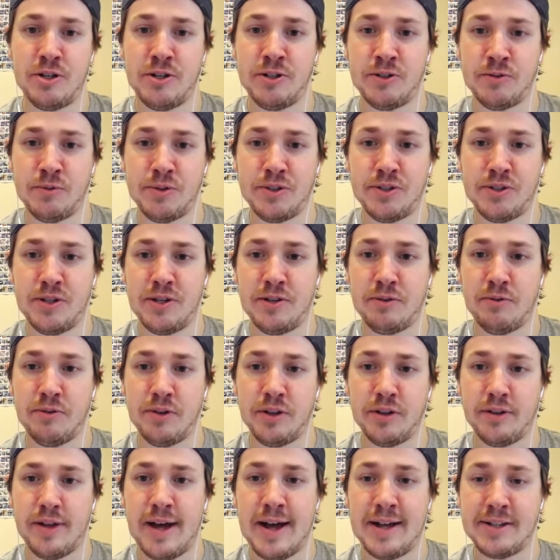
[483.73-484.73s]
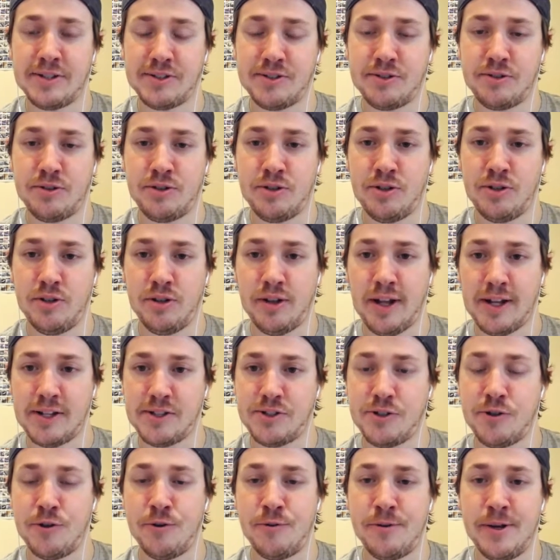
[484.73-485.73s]
as we've seen over the
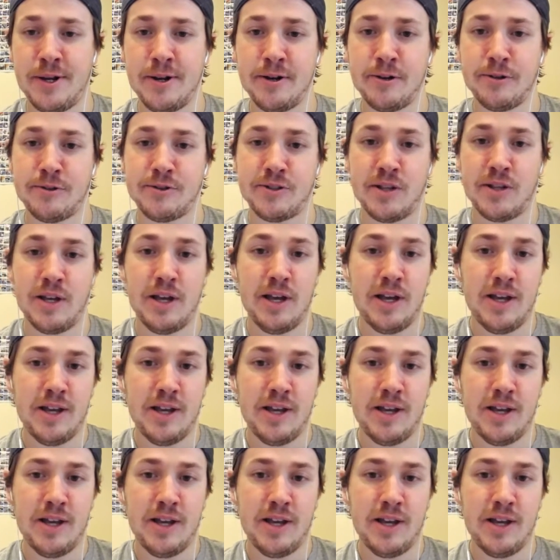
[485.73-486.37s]
last 2 years.